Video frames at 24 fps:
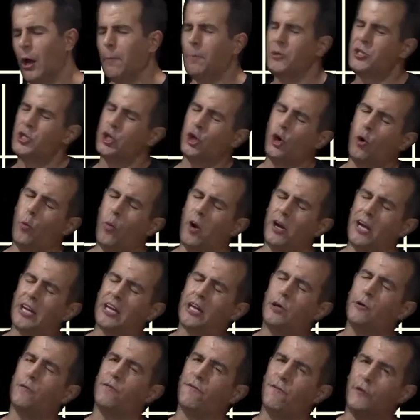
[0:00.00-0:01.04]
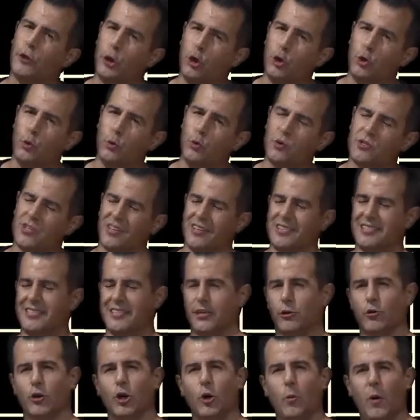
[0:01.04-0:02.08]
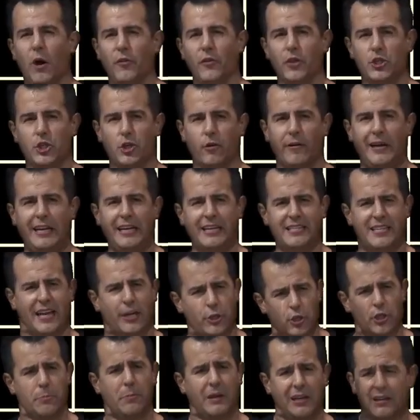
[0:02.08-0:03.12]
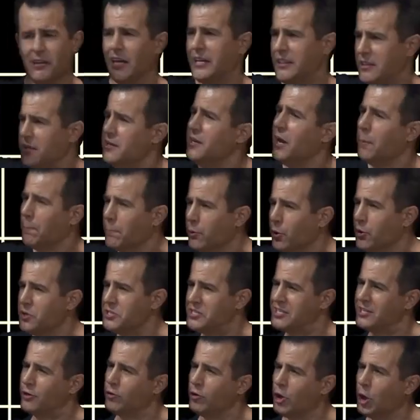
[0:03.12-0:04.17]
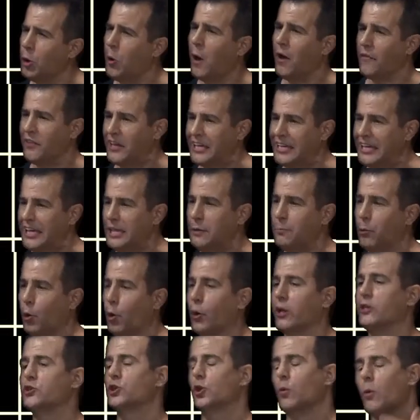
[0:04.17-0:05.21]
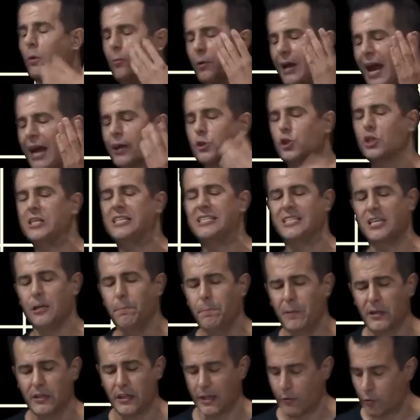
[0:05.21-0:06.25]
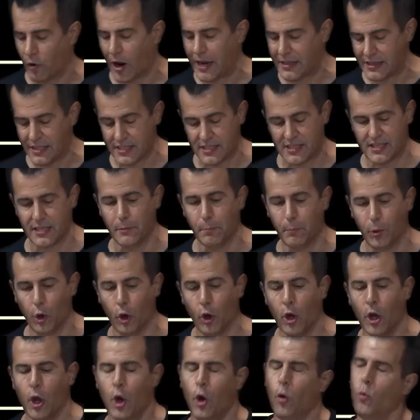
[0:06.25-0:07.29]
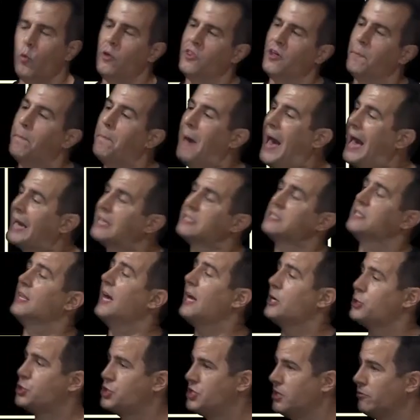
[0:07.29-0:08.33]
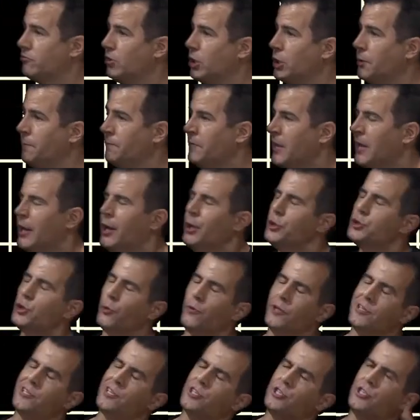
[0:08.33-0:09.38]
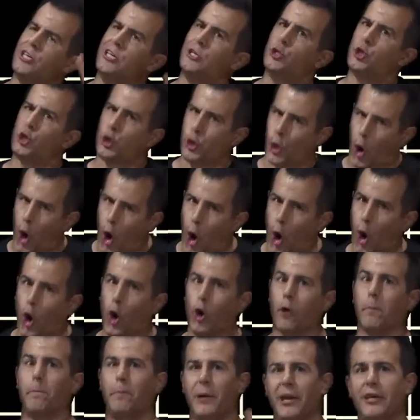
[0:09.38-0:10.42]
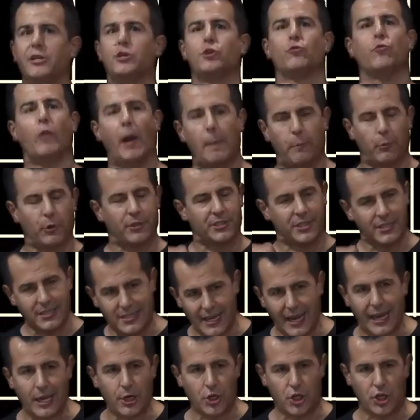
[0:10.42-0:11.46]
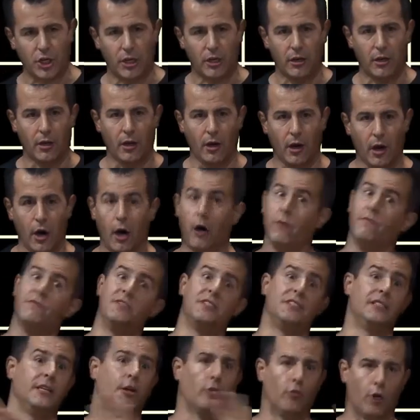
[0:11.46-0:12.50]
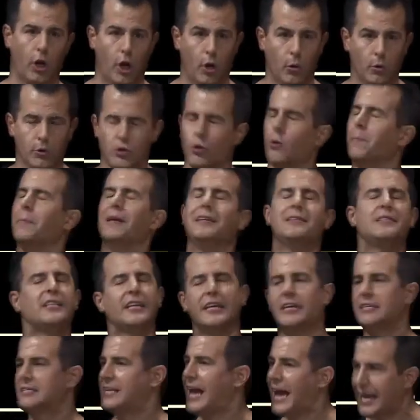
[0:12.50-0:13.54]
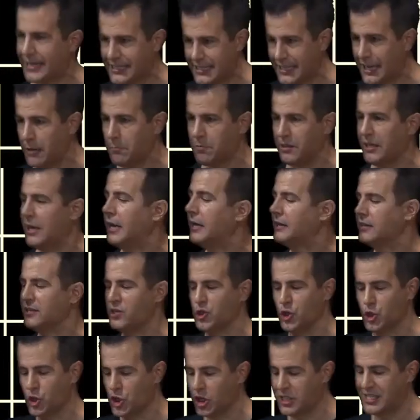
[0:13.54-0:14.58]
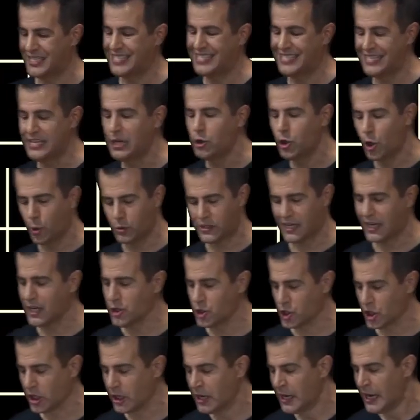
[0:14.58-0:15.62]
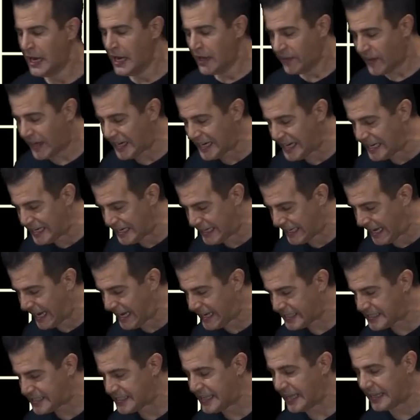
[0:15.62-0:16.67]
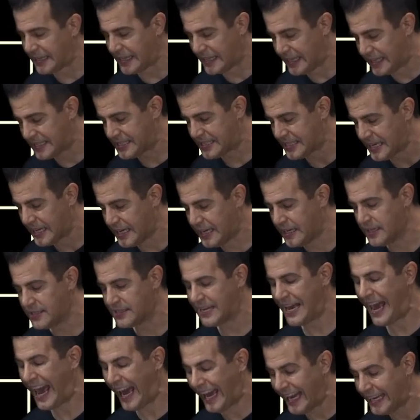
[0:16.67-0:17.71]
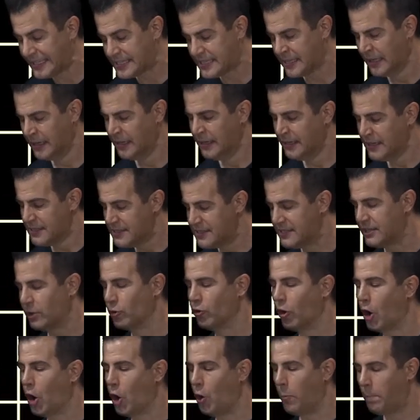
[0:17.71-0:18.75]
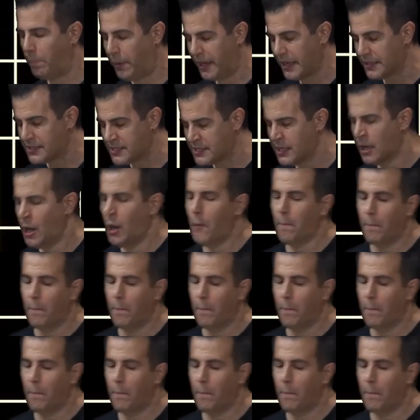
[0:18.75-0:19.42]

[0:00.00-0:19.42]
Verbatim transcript: But you don't want to confuse a zero on the screen as actually being like the number zero on the keyboard. And so we would actually typically write this symbol with a backslash zero. So this is the char-based representation of zero. So it means the exact same thing. This is just C notation that indicates that this is eight zero bits.